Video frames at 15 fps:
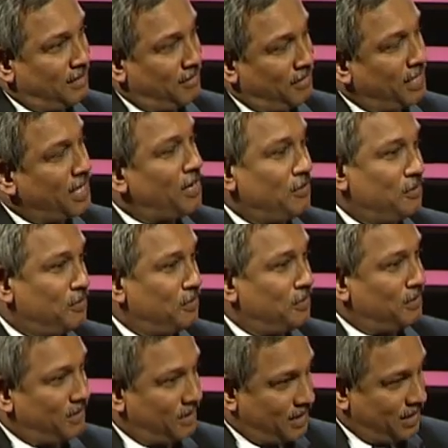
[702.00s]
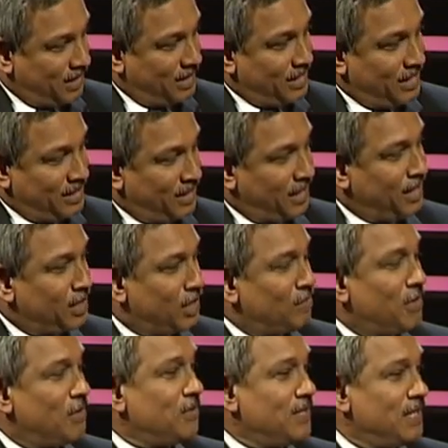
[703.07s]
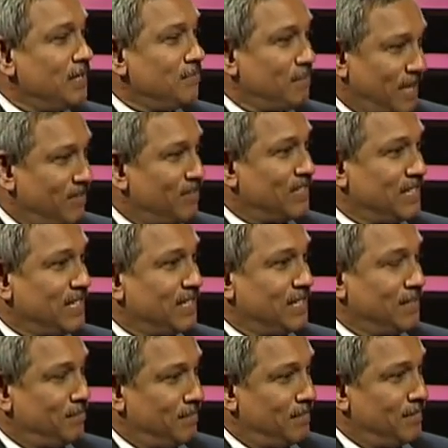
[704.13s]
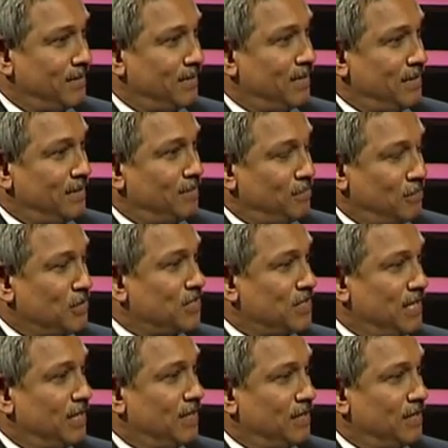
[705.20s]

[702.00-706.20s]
we have to think about the private sector mostly.